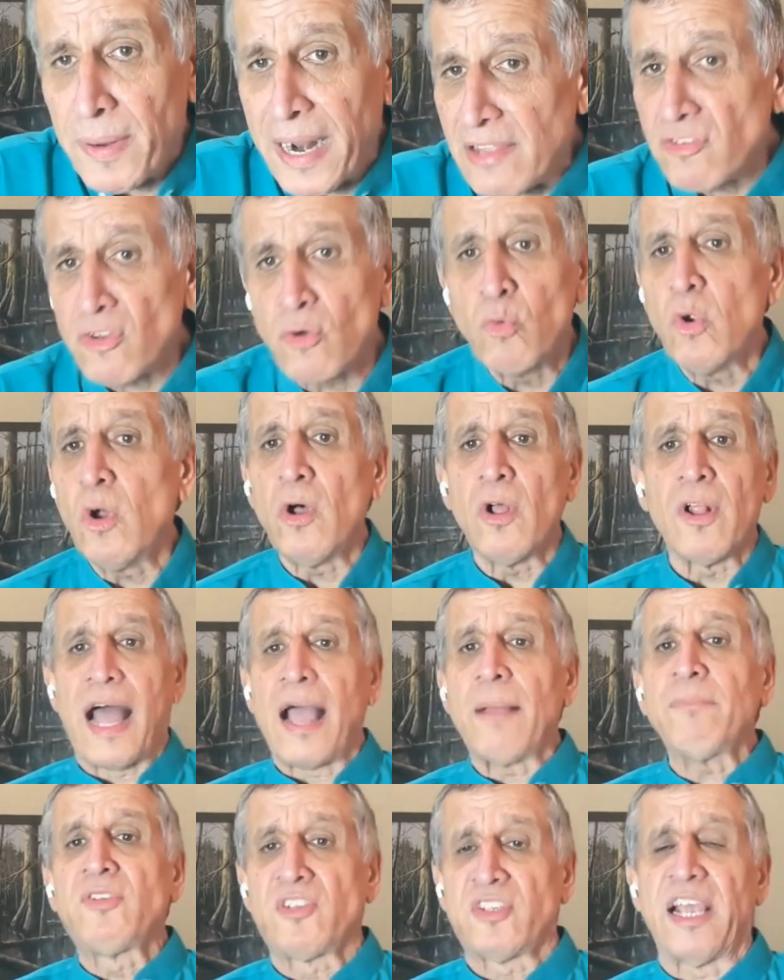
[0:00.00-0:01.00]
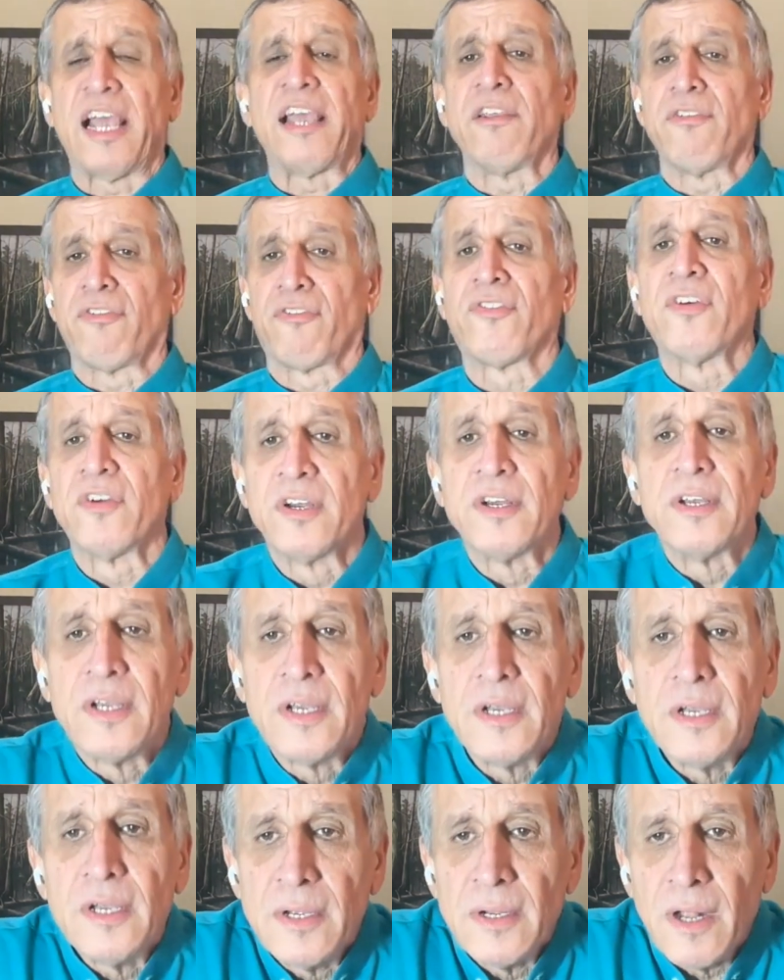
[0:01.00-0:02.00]
But as a rule, I'm safe
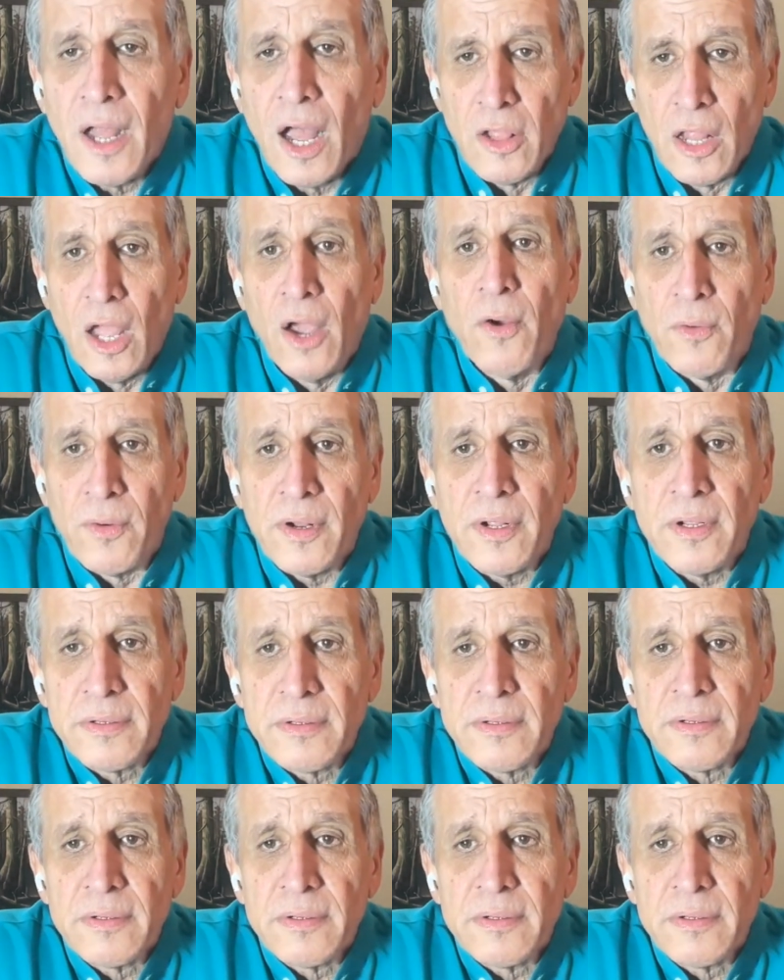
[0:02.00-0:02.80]
alone.